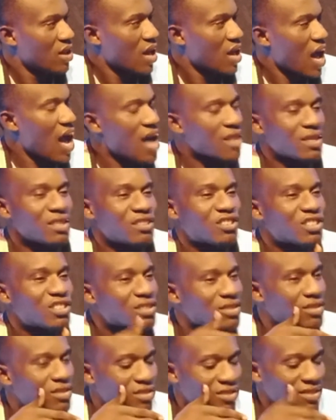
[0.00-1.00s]
And the
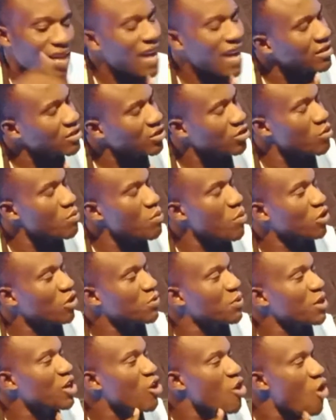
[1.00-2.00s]
title
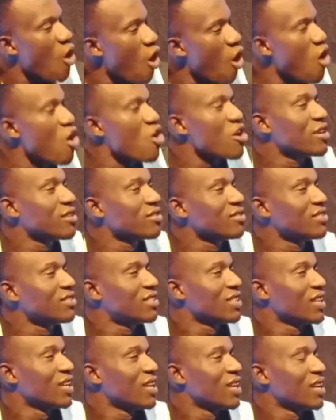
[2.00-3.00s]
must be
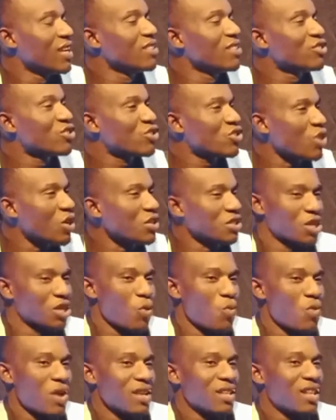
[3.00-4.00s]
coined in such a
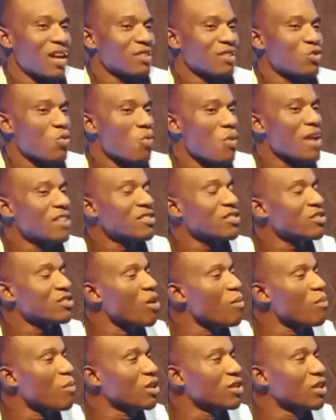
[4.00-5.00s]
way that when
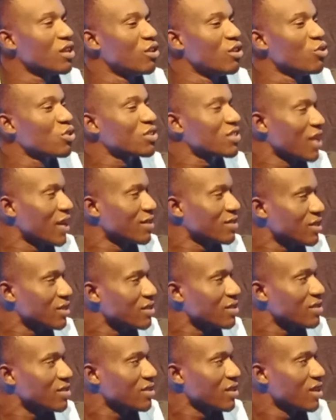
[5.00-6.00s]
somebody looks at
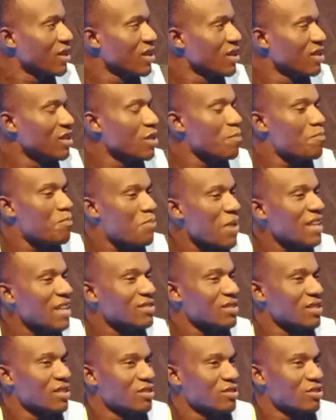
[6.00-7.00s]
it, the
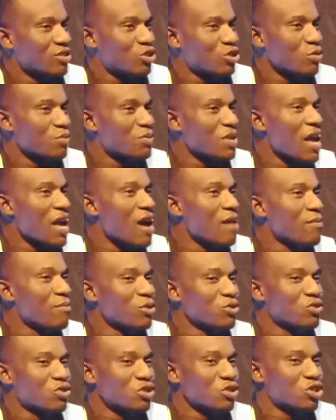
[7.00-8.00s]
person should be
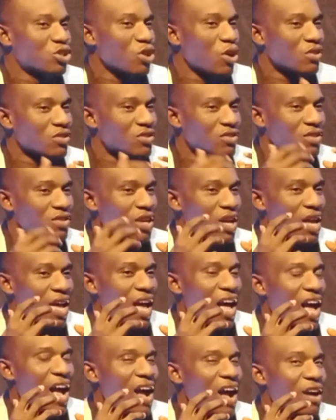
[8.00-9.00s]
able to just
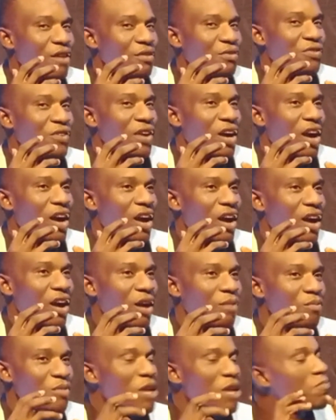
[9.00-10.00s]
have
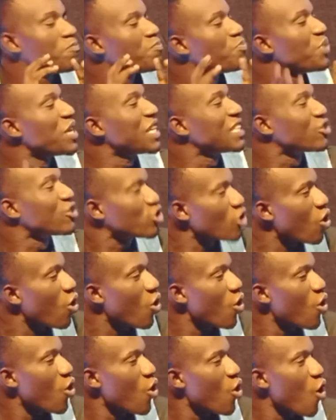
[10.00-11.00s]
a picture
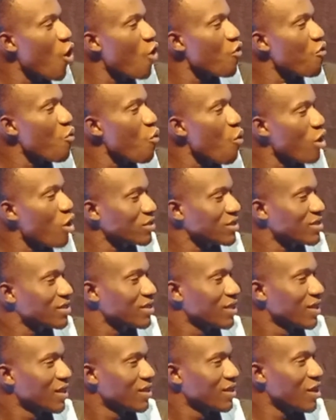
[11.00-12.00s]
of what
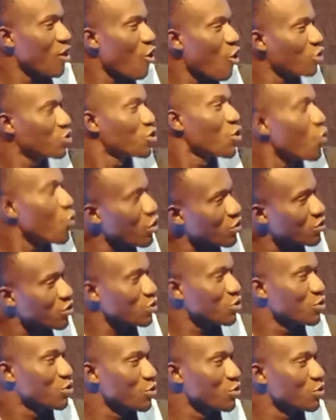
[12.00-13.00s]
the author wants
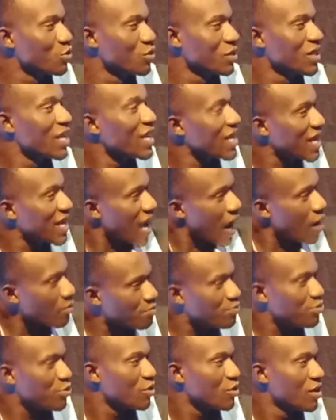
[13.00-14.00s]
to do, the gap,
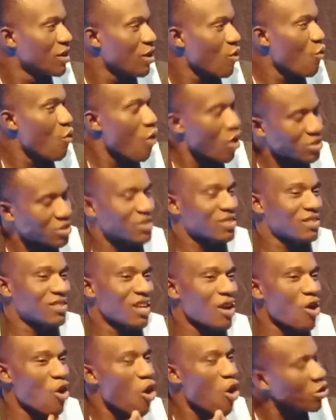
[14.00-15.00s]
what
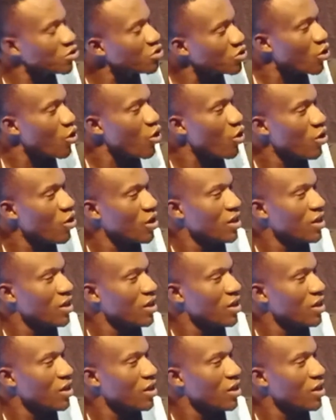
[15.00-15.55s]
the author